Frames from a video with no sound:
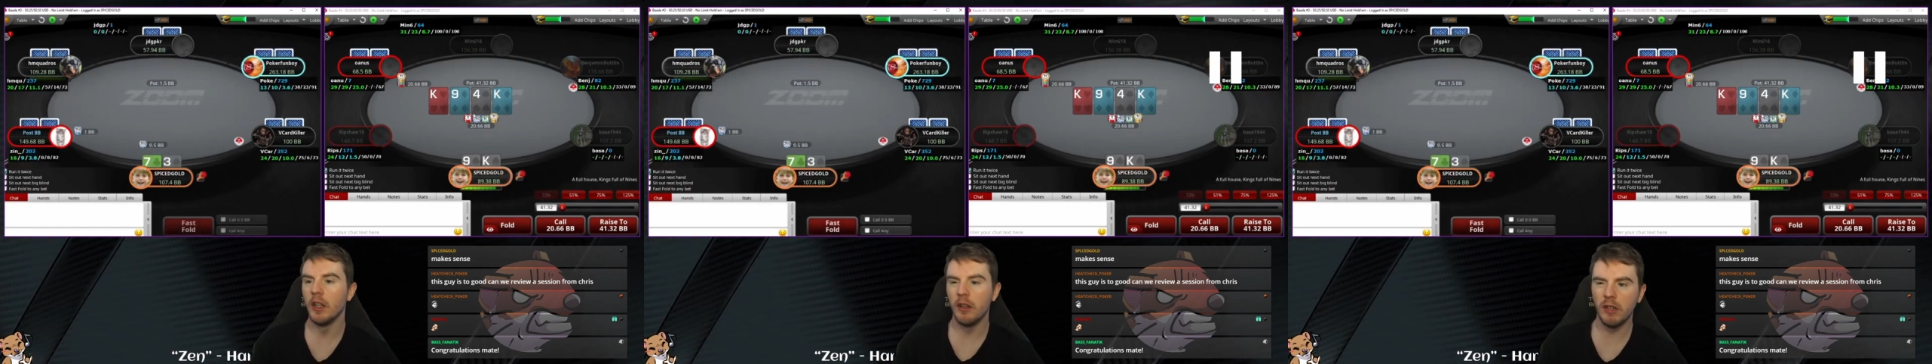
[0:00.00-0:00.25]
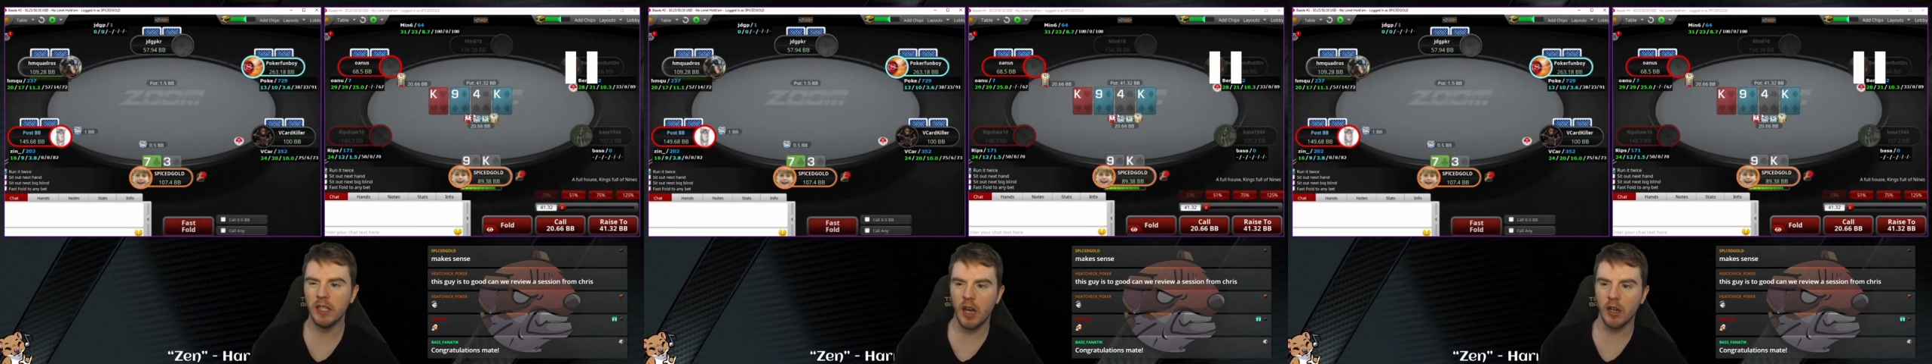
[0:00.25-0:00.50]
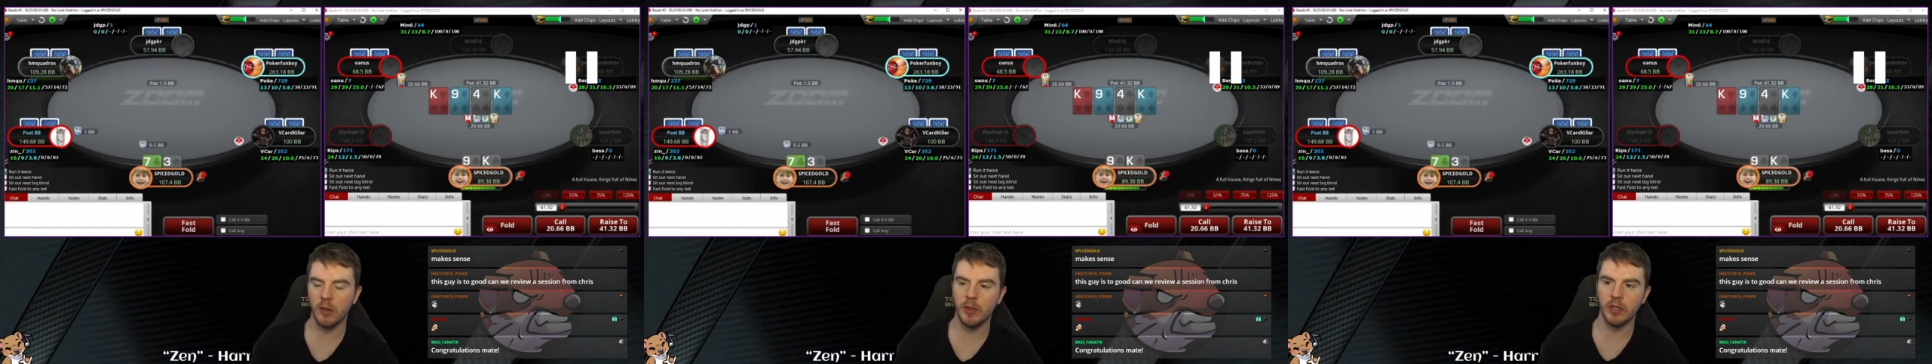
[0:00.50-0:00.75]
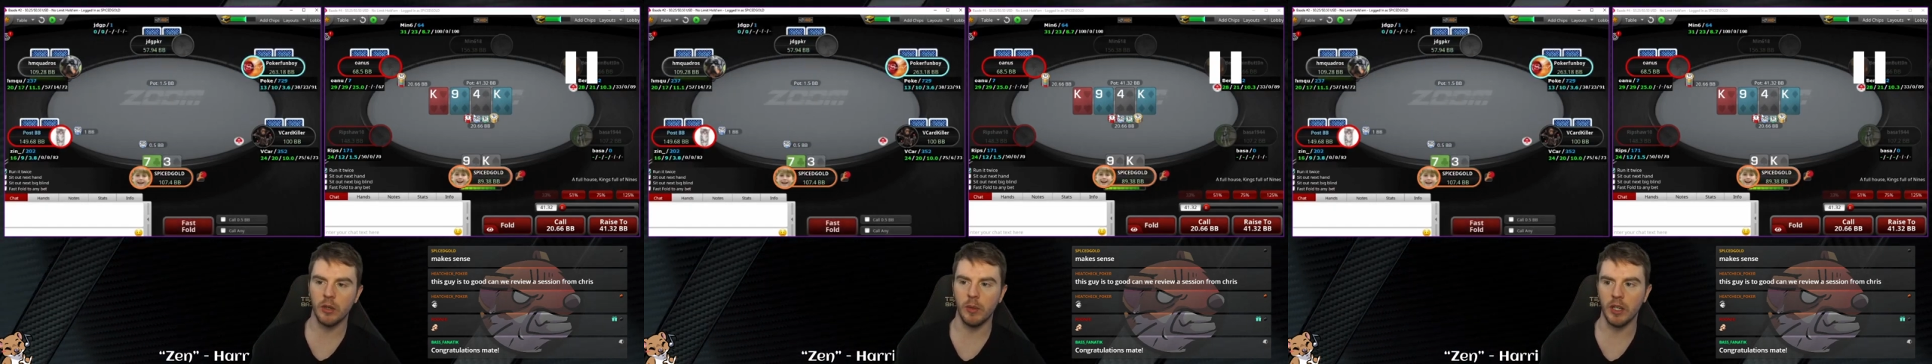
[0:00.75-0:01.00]
There is
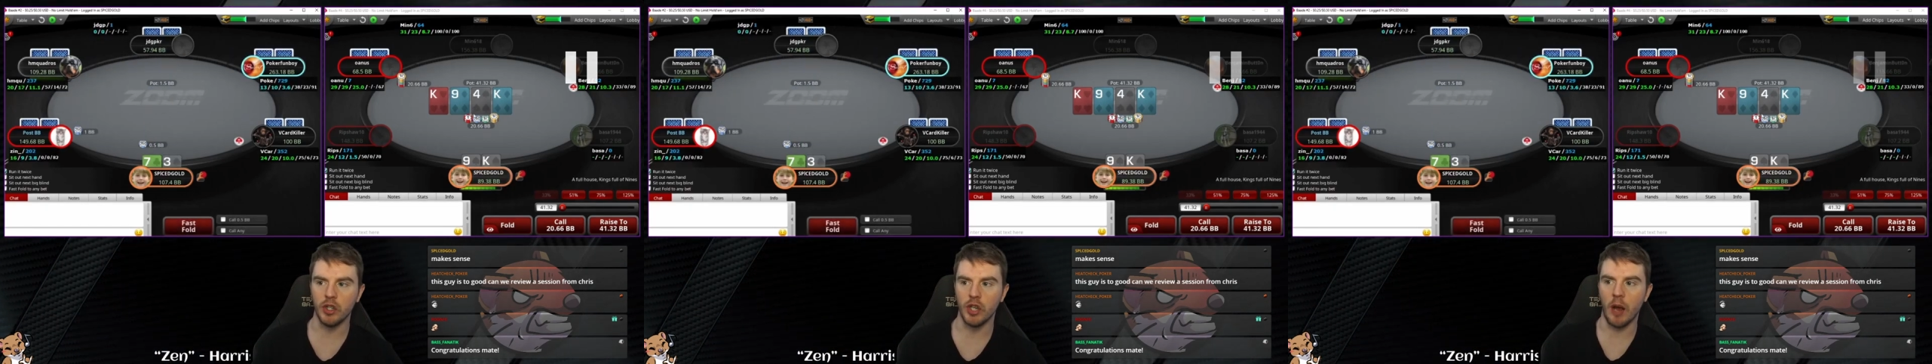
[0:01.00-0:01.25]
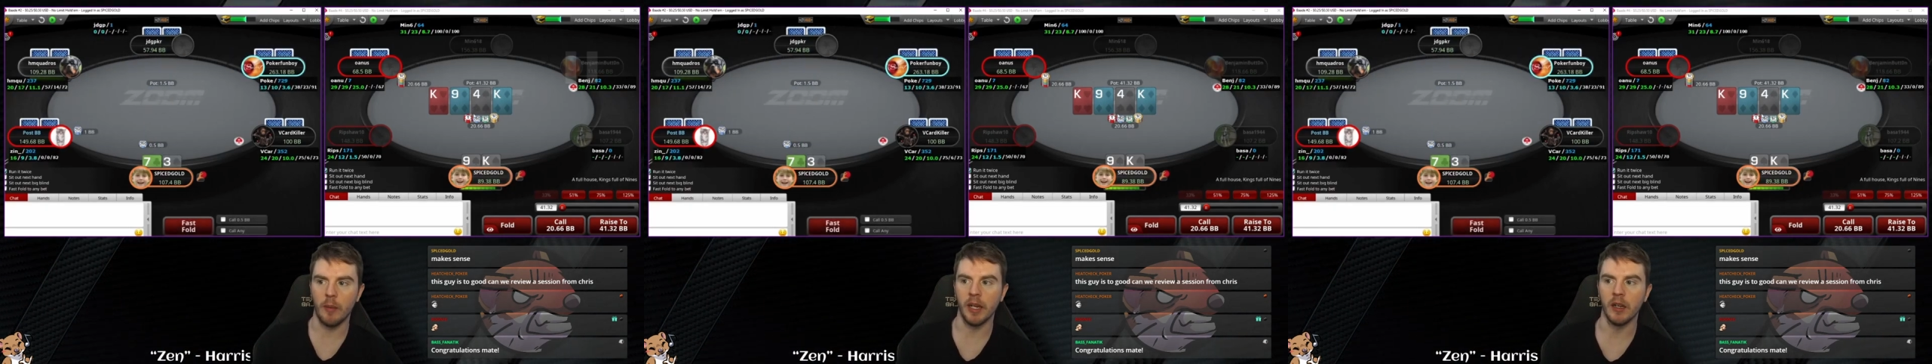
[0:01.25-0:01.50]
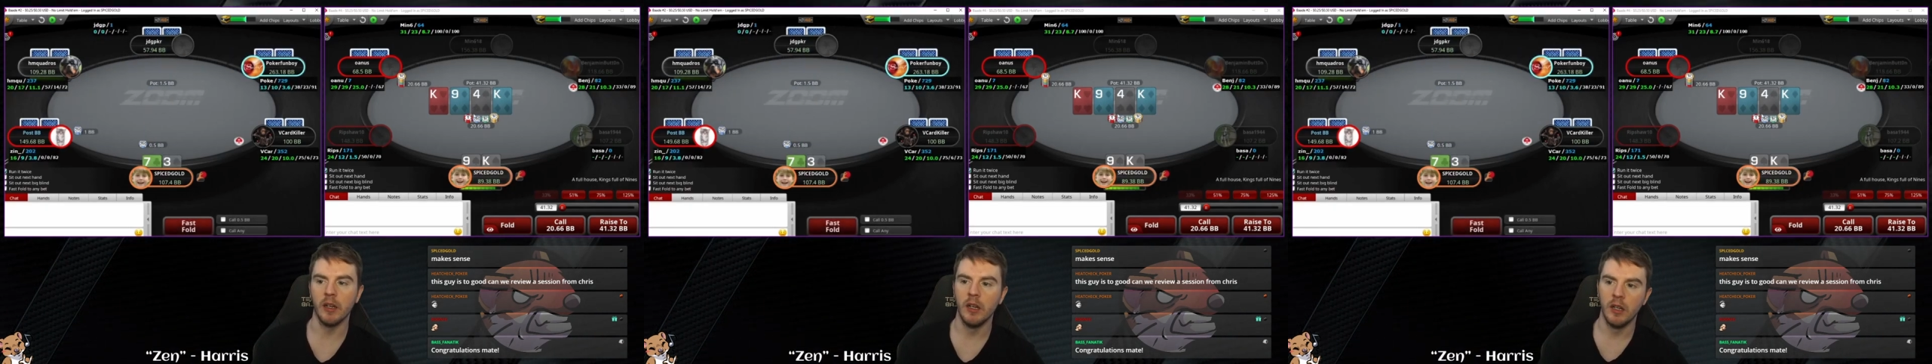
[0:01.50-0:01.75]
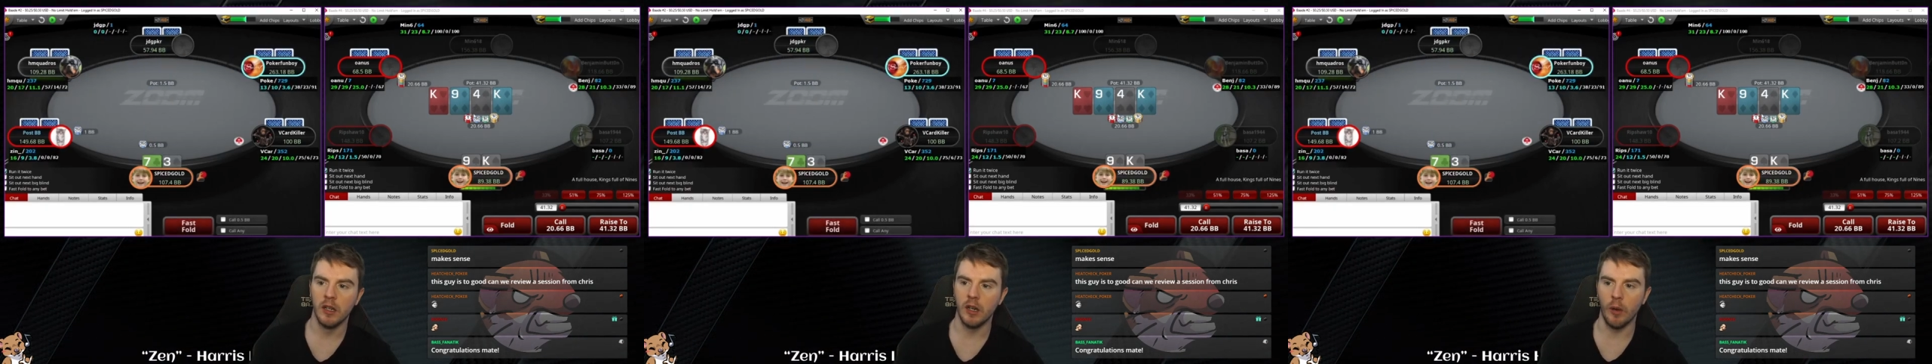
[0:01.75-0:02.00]
argument to be jamming.
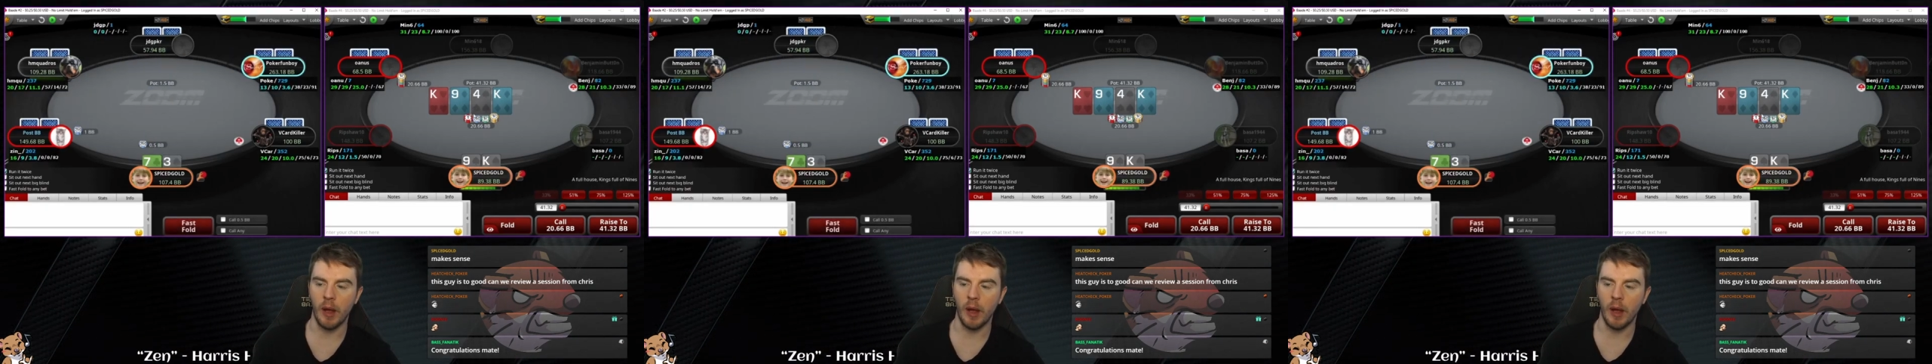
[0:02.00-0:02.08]
You know,